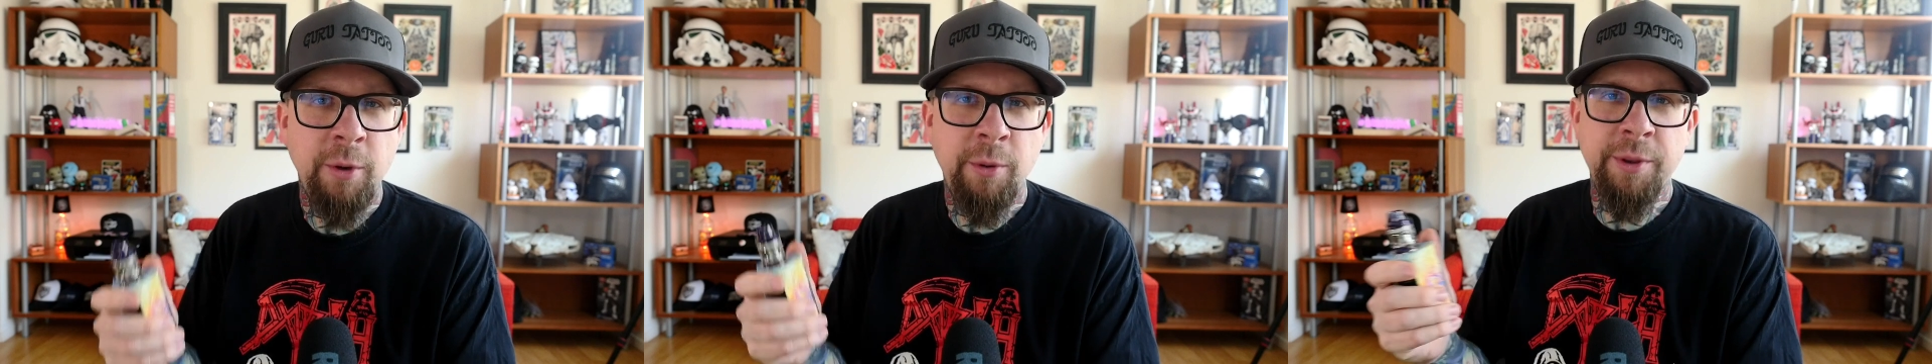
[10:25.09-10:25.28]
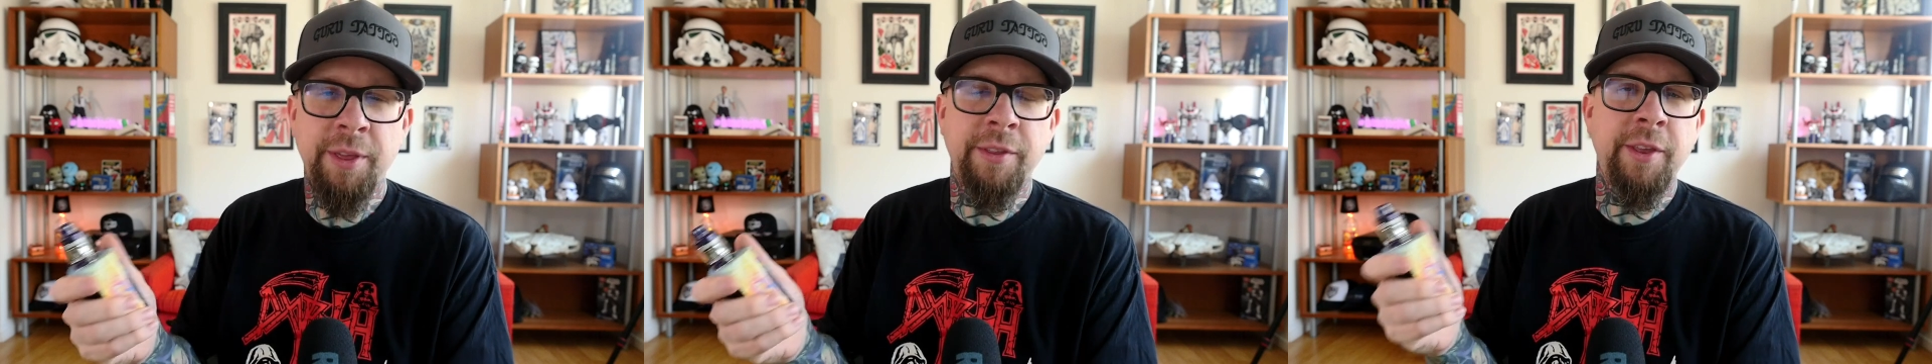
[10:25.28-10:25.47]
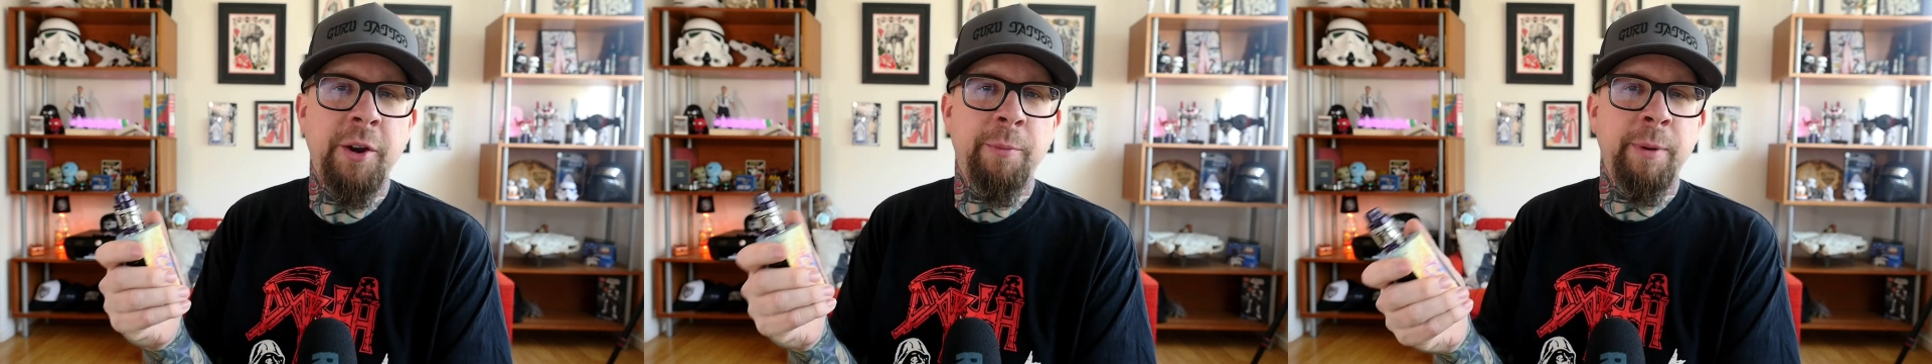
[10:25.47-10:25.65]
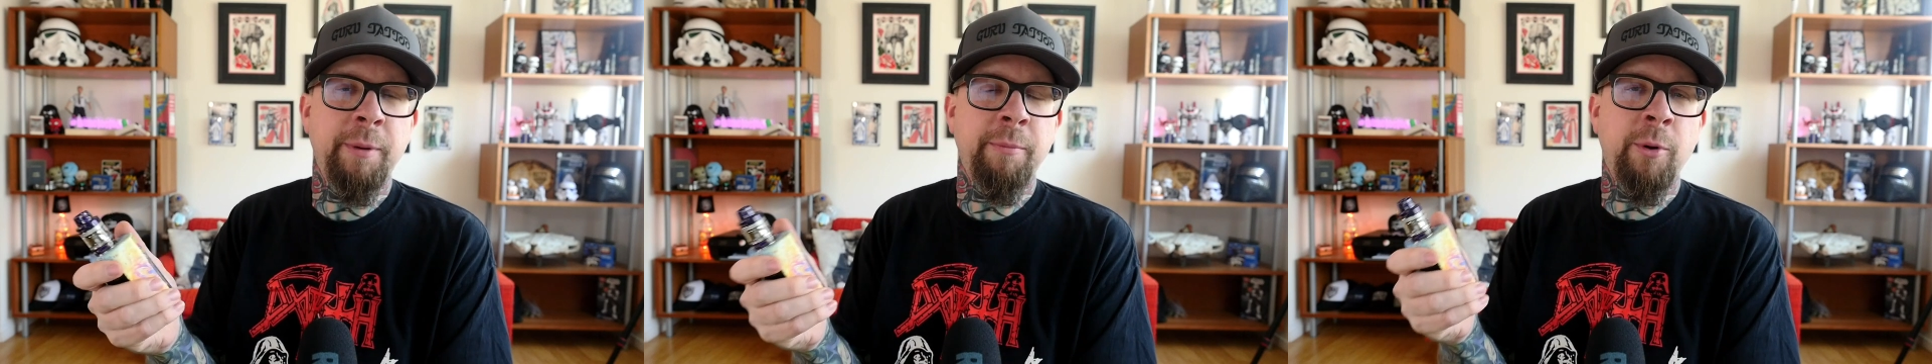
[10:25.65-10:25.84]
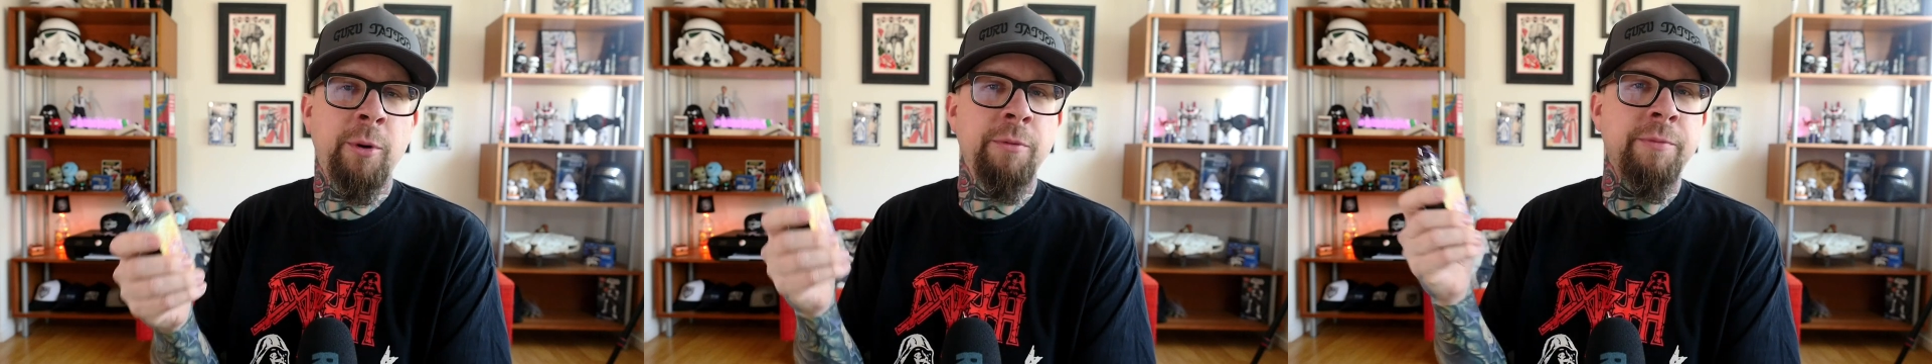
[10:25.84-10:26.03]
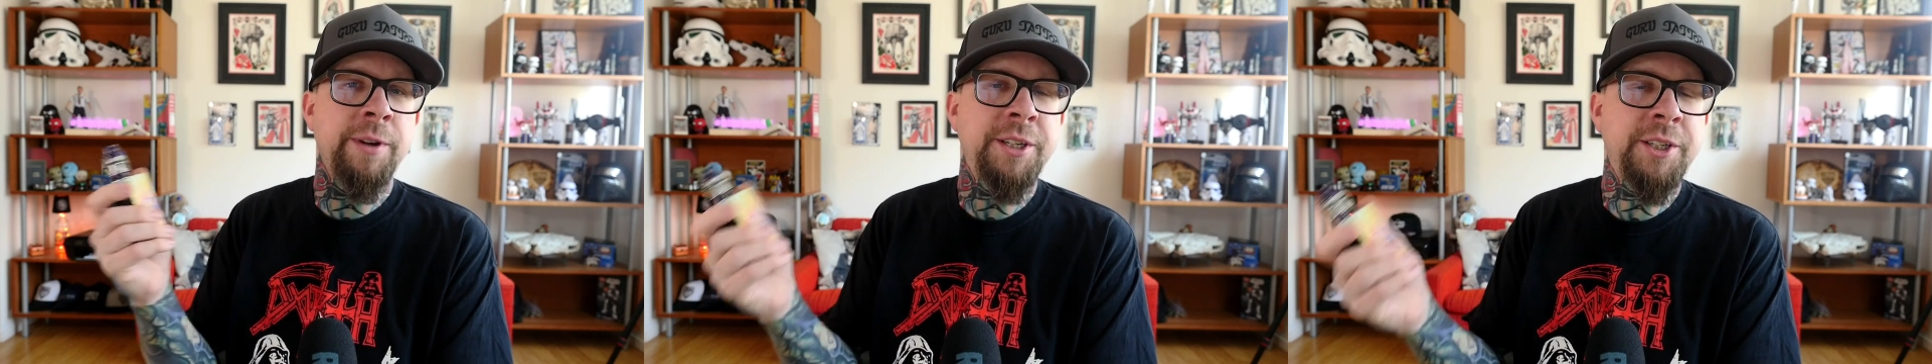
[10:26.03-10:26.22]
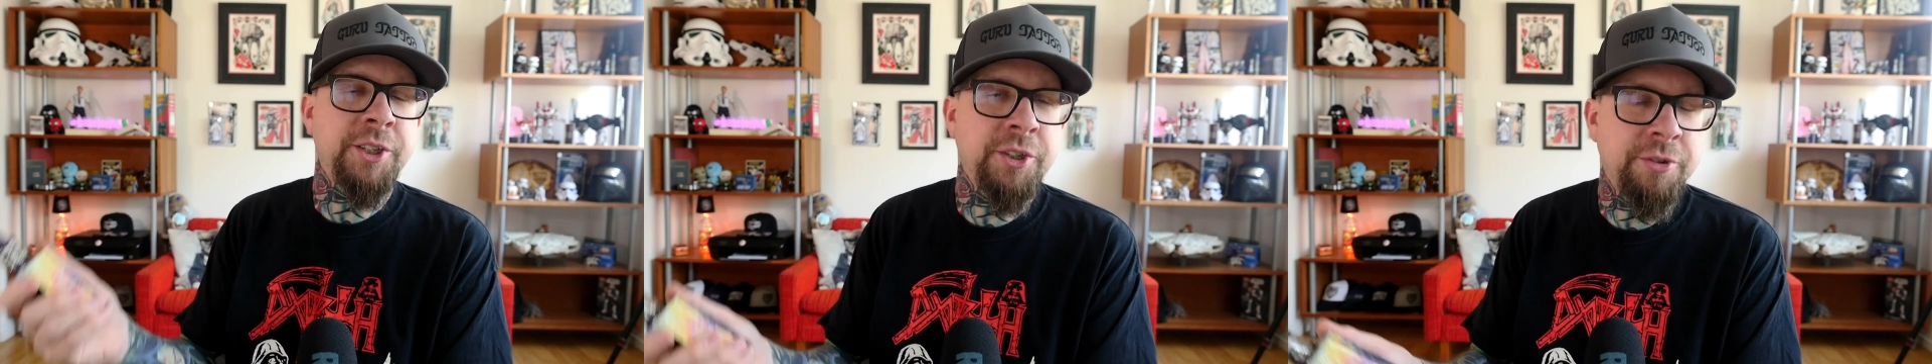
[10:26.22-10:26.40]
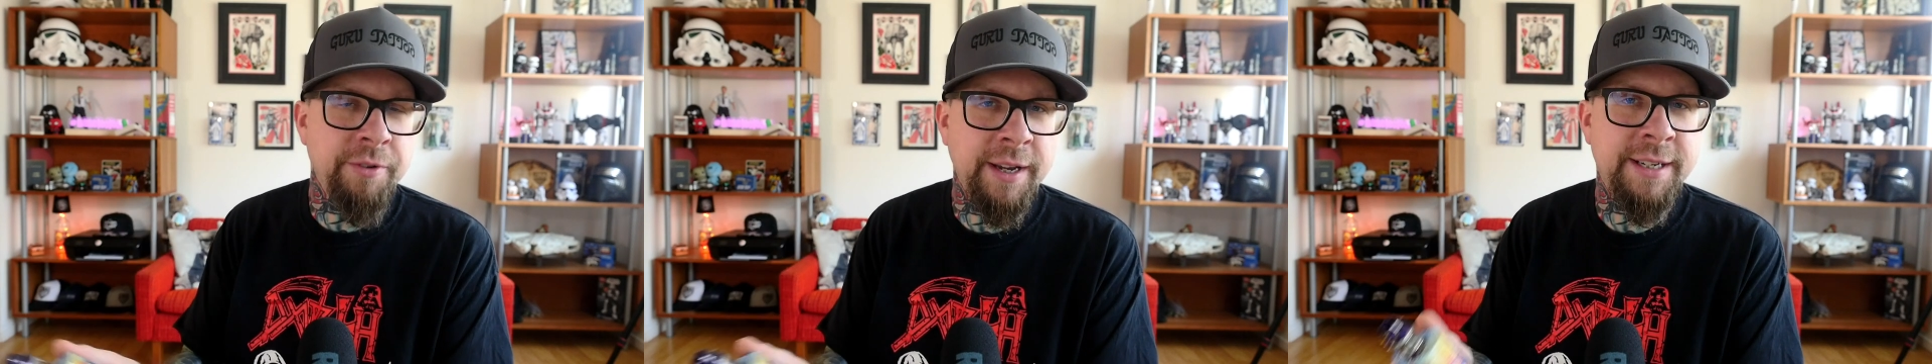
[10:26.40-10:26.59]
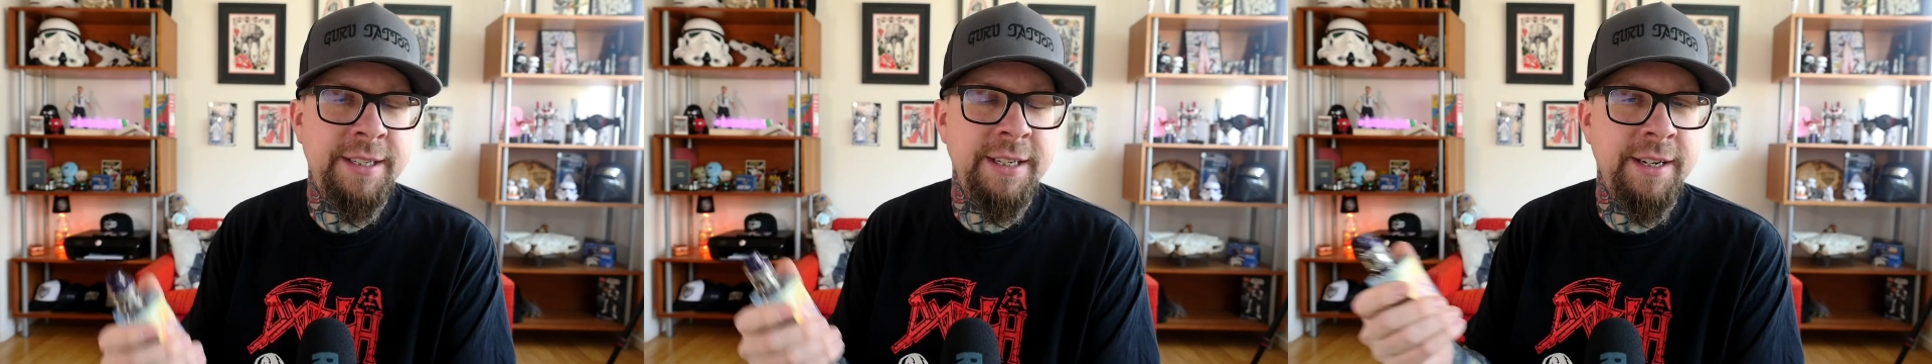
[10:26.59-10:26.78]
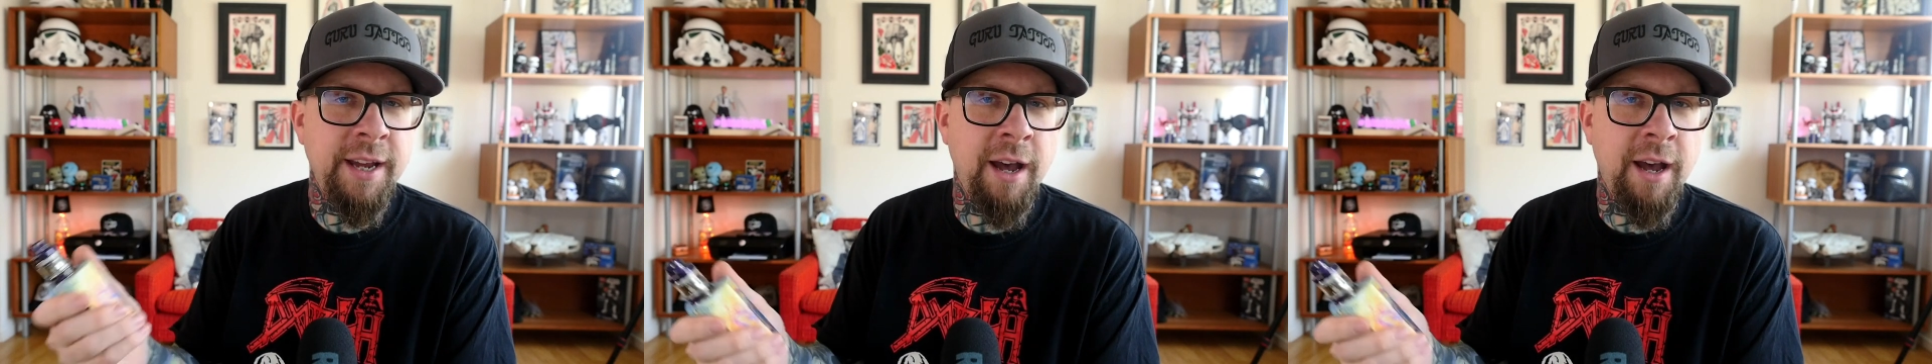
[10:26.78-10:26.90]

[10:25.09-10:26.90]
with a little bit more restricted